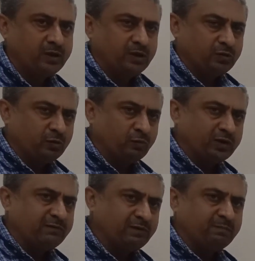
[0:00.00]
So
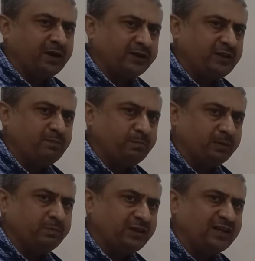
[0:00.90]
whatever money
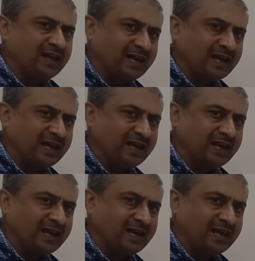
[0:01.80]
public